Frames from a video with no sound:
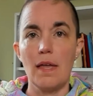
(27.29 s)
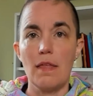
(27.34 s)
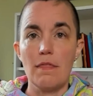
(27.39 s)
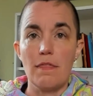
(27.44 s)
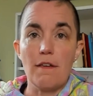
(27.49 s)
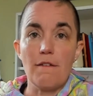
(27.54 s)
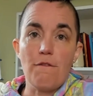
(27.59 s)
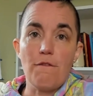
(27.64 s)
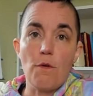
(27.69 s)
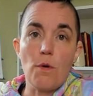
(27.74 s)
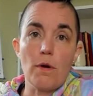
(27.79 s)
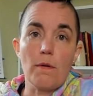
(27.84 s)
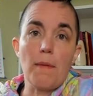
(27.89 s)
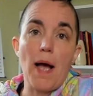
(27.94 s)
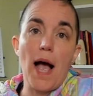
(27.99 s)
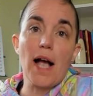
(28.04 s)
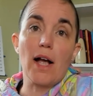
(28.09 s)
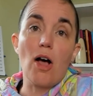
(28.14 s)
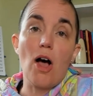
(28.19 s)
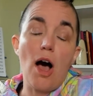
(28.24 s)
They form
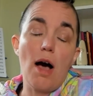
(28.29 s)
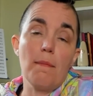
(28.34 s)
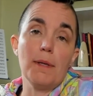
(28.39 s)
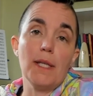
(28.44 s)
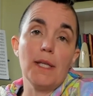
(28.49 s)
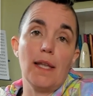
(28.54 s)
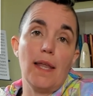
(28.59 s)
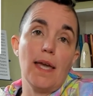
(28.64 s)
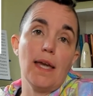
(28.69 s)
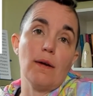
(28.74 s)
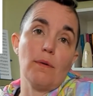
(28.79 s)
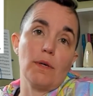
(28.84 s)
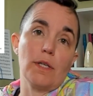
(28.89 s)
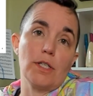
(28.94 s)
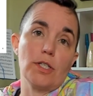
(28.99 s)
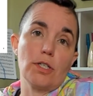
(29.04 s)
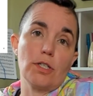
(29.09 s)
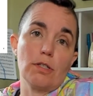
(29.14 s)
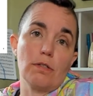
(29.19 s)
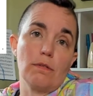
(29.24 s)
a common
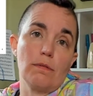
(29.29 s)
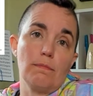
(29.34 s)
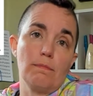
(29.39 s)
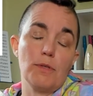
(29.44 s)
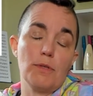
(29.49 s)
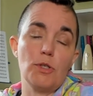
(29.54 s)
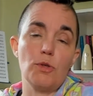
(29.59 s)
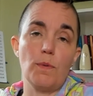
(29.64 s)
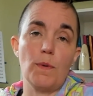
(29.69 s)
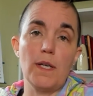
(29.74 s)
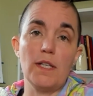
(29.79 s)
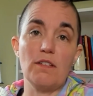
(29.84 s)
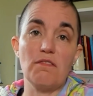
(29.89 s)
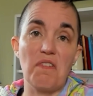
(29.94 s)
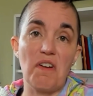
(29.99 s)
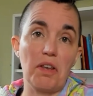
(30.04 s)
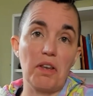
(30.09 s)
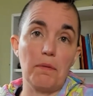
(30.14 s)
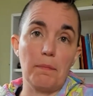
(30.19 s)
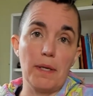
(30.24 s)
language between
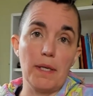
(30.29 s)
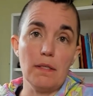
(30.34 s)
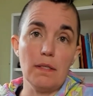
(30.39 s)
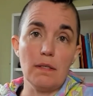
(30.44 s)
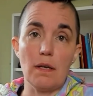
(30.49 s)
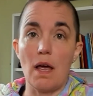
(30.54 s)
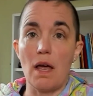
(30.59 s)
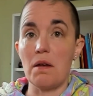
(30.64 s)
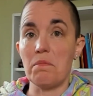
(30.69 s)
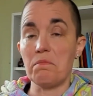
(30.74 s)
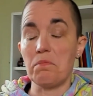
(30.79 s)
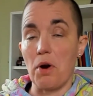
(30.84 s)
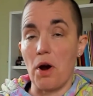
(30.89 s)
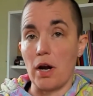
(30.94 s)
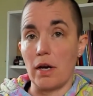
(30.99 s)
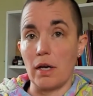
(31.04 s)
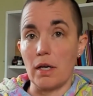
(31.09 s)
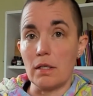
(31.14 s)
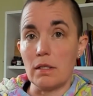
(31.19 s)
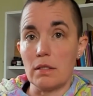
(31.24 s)
development and
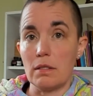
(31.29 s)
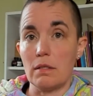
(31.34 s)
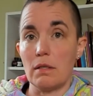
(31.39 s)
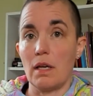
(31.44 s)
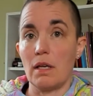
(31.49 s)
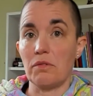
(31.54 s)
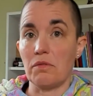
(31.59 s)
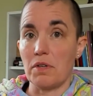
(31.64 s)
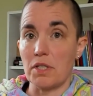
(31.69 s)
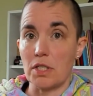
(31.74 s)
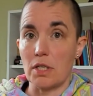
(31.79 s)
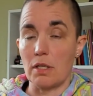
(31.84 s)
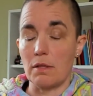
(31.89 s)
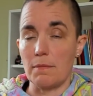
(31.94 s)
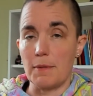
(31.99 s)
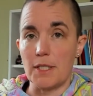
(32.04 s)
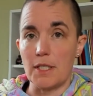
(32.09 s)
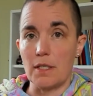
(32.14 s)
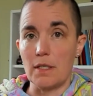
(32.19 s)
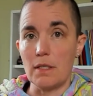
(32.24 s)
product and the rest of the
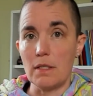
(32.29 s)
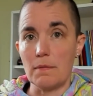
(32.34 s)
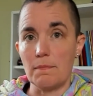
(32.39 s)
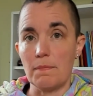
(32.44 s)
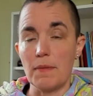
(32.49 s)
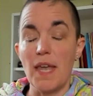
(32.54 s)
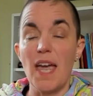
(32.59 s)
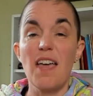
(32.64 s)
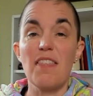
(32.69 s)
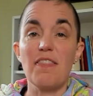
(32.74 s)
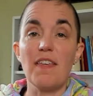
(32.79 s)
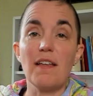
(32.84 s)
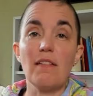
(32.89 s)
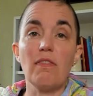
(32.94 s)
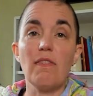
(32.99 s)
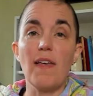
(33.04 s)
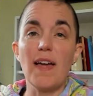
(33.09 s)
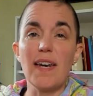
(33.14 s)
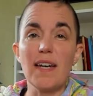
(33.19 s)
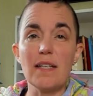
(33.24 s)
business. They
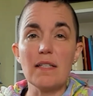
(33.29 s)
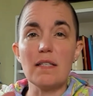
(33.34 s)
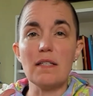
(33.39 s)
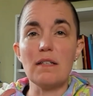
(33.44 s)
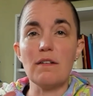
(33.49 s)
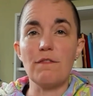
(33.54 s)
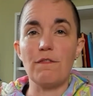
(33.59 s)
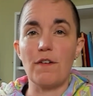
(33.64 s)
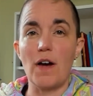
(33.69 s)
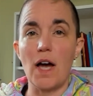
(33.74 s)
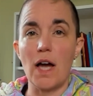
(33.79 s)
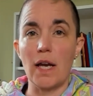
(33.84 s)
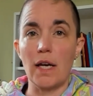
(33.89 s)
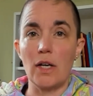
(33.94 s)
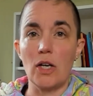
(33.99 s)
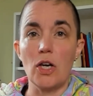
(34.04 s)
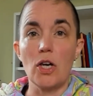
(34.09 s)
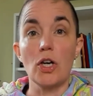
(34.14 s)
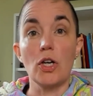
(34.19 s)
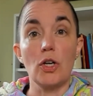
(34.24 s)
let us
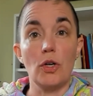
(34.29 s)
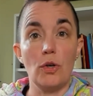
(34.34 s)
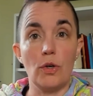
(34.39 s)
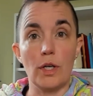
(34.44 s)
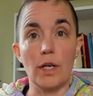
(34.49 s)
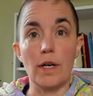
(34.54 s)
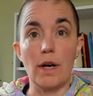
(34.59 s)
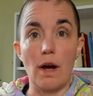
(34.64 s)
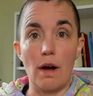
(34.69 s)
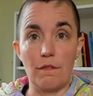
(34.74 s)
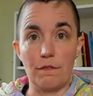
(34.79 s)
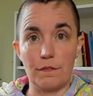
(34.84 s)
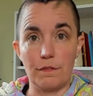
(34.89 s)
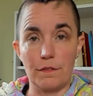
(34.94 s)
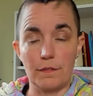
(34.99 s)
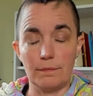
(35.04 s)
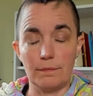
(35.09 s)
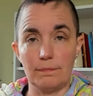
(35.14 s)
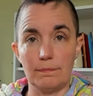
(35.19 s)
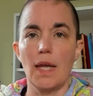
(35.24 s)
define good enough.
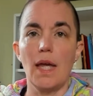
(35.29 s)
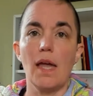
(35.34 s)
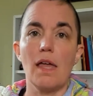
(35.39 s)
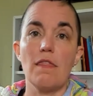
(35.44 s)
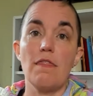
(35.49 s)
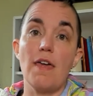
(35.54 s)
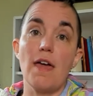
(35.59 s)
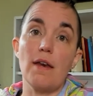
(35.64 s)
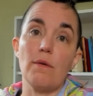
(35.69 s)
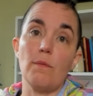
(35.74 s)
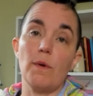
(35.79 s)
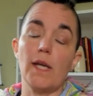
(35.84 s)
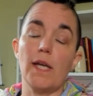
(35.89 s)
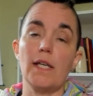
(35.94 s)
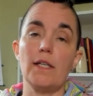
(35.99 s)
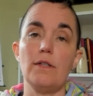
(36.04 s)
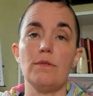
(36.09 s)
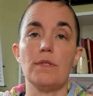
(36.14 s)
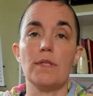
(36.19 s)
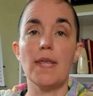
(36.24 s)
Then we
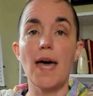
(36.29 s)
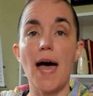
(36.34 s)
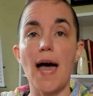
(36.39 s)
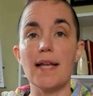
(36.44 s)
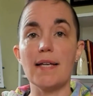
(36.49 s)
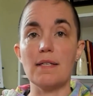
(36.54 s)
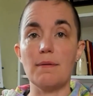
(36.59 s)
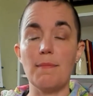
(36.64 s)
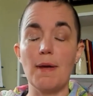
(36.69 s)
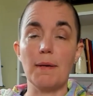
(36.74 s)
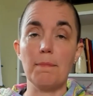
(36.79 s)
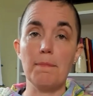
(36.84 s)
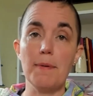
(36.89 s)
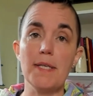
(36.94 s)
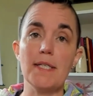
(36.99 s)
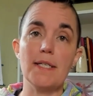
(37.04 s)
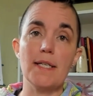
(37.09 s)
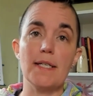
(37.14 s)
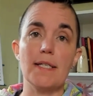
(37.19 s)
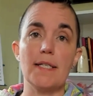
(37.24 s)
can use that to make
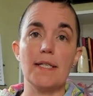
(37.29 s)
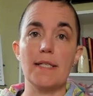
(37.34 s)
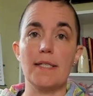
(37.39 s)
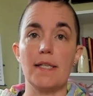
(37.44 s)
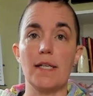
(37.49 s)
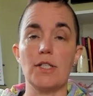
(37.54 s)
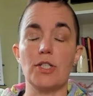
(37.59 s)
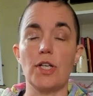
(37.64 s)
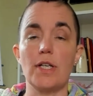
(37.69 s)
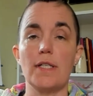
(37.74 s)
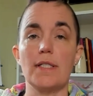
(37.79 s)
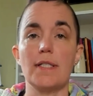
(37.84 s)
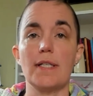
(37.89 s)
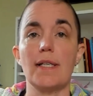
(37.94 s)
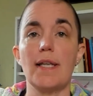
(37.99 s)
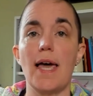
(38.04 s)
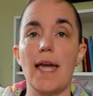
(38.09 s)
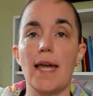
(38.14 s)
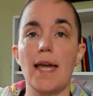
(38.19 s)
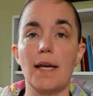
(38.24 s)
business decisions
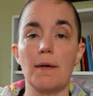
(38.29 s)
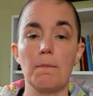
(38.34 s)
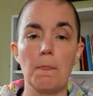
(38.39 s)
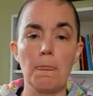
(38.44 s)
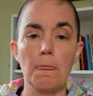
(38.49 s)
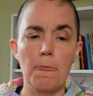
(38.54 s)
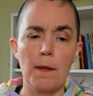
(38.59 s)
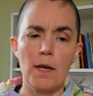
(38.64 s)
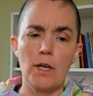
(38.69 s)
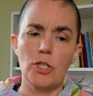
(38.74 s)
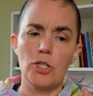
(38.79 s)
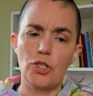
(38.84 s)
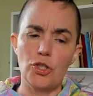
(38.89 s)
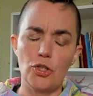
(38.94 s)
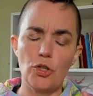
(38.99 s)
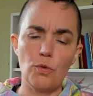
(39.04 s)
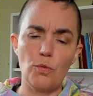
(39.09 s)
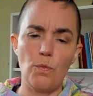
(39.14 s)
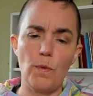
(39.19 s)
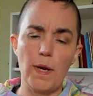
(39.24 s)
like,
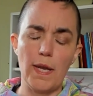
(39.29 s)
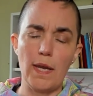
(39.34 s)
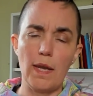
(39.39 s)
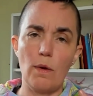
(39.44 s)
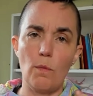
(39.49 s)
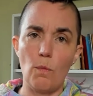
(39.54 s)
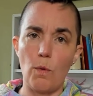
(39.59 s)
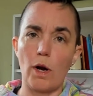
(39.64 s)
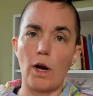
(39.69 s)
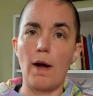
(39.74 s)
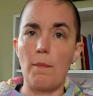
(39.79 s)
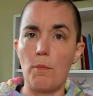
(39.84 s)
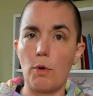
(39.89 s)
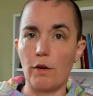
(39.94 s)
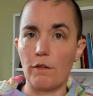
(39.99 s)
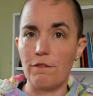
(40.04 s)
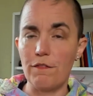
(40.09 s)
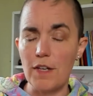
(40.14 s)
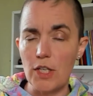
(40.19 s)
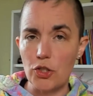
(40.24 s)
should we work on more
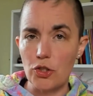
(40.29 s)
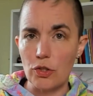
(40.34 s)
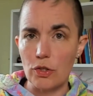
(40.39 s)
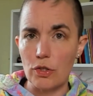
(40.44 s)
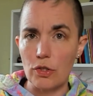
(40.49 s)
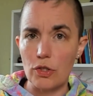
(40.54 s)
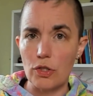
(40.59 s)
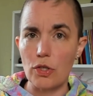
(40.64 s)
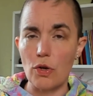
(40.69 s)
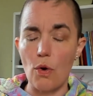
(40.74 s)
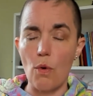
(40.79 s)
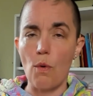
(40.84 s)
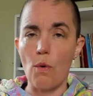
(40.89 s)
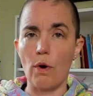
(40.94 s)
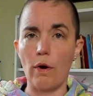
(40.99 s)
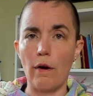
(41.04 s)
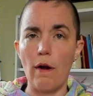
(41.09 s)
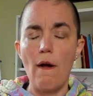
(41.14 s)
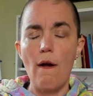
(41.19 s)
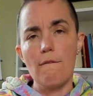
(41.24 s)
features
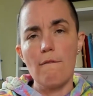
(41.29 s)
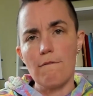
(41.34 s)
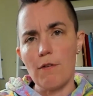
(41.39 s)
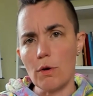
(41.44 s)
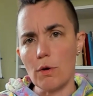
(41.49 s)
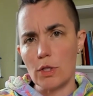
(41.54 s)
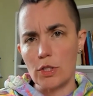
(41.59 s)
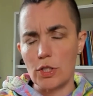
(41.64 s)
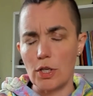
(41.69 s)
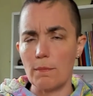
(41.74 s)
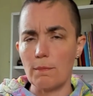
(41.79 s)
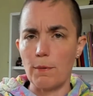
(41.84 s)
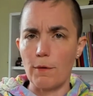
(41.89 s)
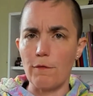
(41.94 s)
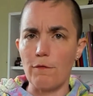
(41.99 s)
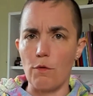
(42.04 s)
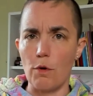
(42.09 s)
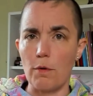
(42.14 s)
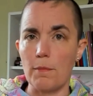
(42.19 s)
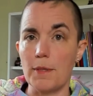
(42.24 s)
or focus on
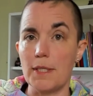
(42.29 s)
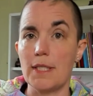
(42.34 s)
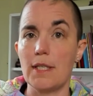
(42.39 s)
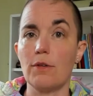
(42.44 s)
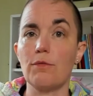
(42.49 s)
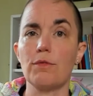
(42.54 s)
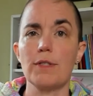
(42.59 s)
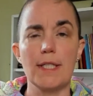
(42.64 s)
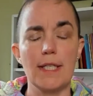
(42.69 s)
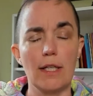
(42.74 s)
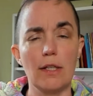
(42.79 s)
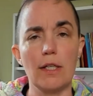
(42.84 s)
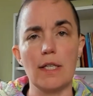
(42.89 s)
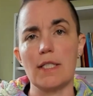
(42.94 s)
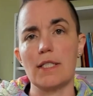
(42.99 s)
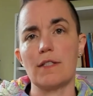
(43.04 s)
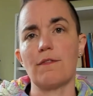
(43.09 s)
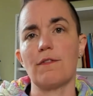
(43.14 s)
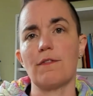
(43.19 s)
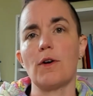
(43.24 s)
performance and
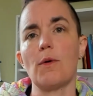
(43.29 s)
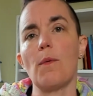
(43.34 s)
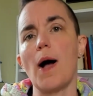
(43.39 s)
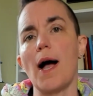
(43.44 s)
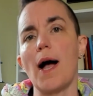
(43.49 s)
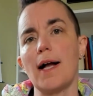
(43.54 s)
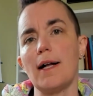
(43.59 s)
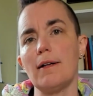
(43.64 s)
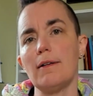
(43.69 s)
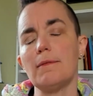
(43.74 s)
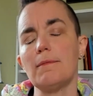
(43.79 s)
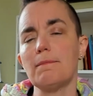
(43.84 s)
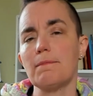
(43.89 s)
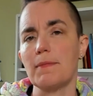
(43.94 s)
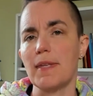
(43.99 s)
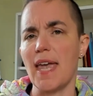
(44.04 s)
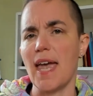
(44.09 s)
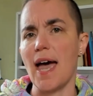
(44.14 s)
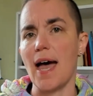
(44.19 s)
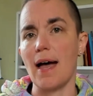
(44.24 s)
resilience for a while?
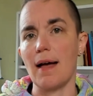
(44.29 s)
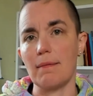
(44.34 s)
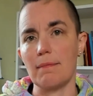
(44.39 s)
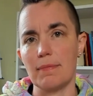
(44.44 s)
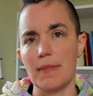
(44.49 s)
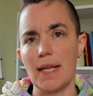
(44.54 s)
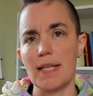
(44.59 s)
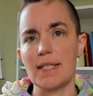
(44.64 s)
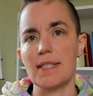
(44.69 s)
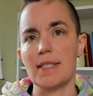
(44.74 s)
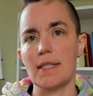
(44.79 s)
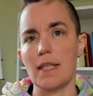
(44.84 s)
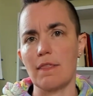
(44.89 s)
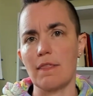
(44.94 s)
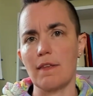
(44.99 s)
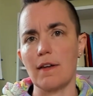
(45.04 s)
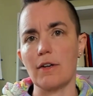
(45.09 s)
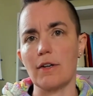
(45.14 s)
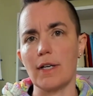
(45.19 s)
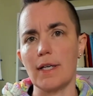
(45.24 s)
Yeah, that's the
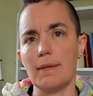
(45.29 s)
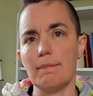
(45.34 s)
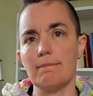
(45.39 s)
theory.